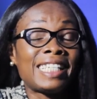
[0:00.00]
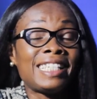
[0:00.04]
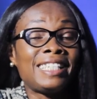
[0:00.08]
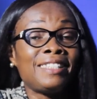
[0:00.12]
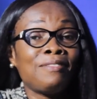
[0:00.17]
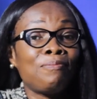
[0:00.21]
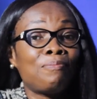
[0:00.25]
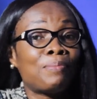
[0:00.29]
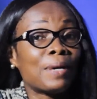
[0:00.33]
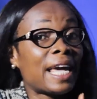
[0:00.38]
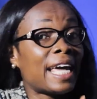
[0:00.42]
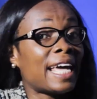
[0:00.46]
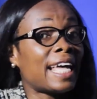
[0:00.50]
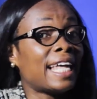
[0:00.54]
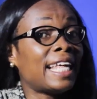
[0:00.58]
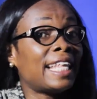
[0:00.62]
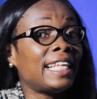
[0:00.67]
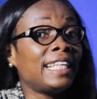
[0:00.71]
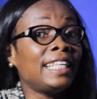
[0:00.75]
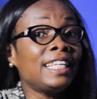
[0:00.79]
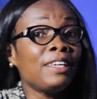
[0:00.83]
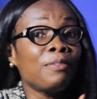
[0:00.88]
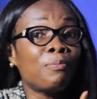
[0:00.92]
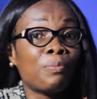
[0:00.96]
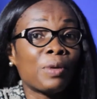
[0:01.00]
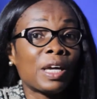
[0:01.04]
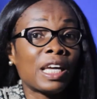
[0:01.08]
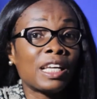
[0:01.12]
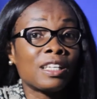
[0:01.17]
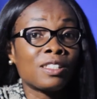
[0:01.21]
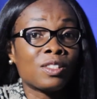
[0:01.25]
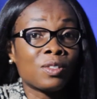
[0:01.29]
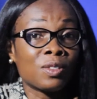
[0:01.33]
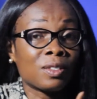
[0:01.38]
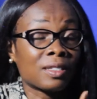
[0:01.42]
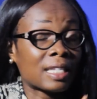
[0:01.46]
It barely
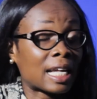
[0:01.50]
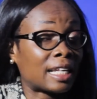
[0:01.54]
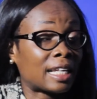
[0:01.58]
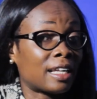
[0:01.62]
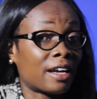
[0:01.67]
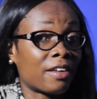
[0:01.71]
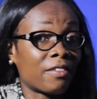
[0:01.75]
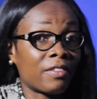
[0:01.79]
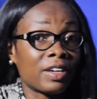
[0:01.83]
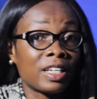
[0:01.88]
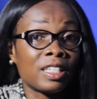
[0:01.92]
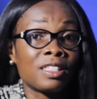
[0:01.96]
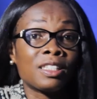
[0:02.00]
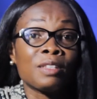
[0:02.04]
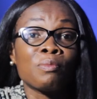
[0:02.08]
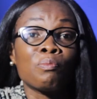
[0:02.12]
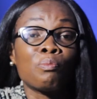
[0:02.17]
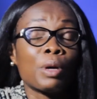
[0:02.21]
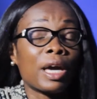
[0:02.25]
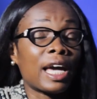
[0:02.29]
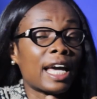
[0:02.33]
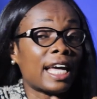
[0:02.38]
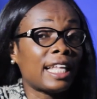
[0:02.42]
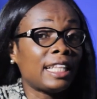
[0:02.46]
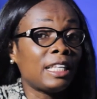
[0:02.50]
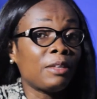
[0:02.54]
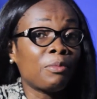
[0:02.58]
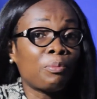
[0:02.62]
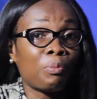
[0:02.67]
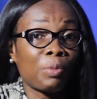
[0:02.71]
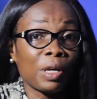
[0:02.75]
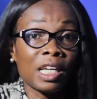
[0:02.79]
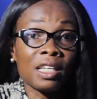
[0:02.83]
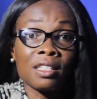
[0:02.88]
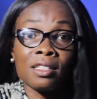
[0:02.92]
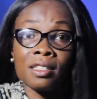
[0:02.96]
pays salaries, it barely
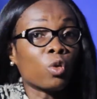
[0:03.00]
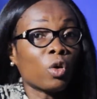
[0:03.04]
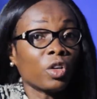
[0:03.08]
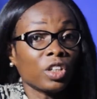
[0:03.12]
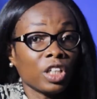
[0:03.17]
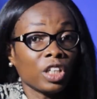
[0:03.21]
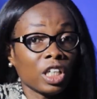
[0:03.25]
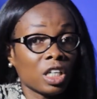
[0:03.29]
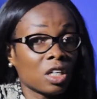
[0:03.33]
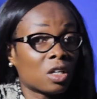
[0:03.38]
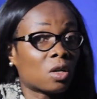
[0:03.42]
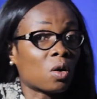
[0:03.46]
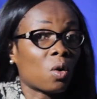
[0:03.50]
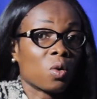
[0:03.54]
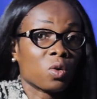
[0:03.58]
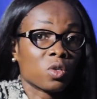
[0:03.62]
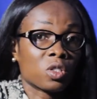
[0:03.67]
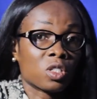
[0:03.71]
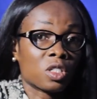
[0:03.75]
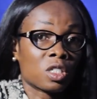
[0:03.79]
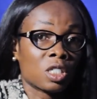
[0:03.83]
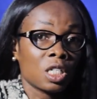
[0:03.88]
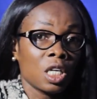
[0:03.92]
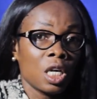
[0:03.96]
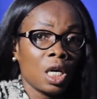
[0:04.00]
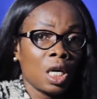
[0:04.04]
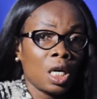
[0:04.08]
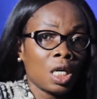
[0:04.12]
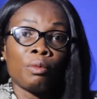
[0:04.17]
pays running costs.